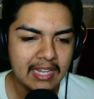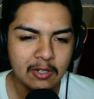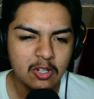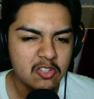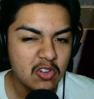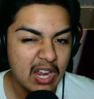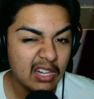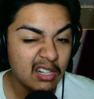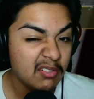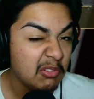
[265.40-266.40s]

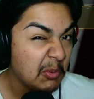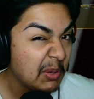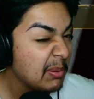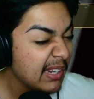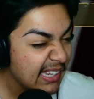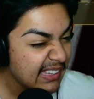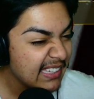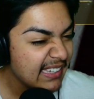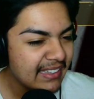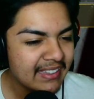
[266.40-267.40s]
tracker if you want to play like
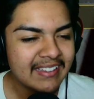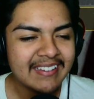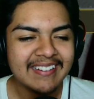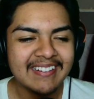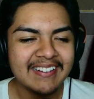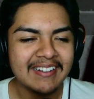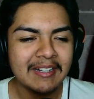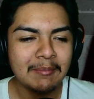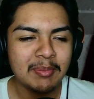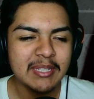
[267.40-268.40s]
that.
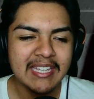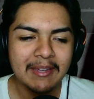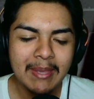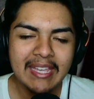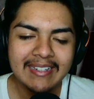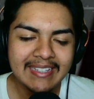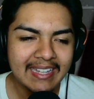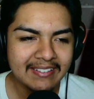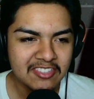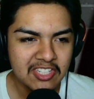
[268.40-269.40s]
But yeah, mainly I
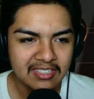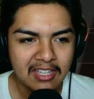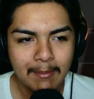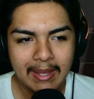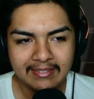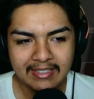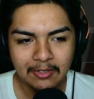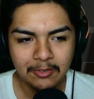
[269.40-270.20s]
suggest Combat Scout. So